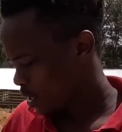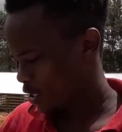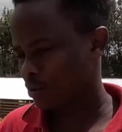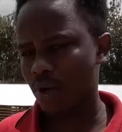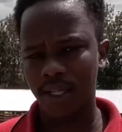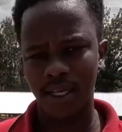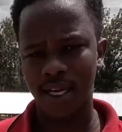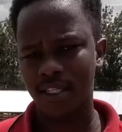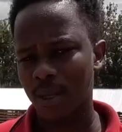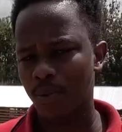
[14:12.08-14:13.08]
this is what the
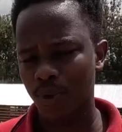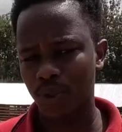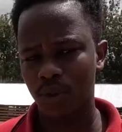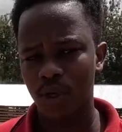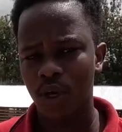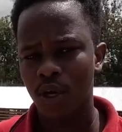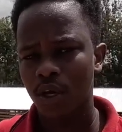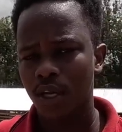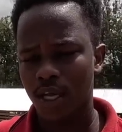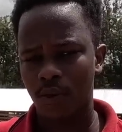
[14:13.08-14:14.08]
next step we do,
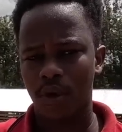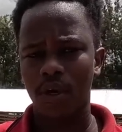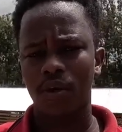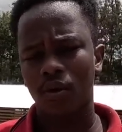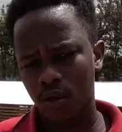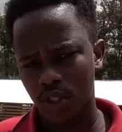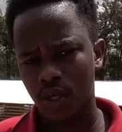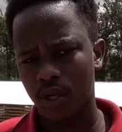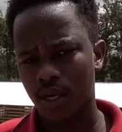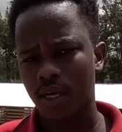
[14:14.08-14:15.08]
like we call
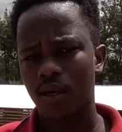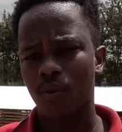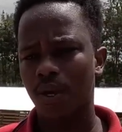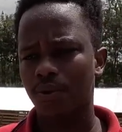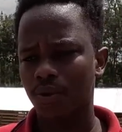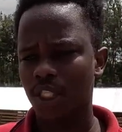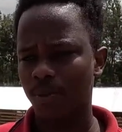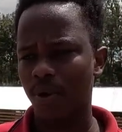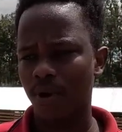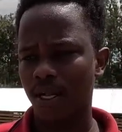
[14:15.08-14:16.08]
kugosora, where yeah. we
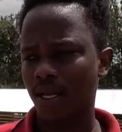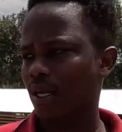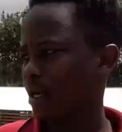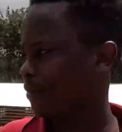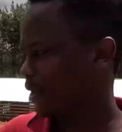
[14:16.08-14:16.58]
separate like uh,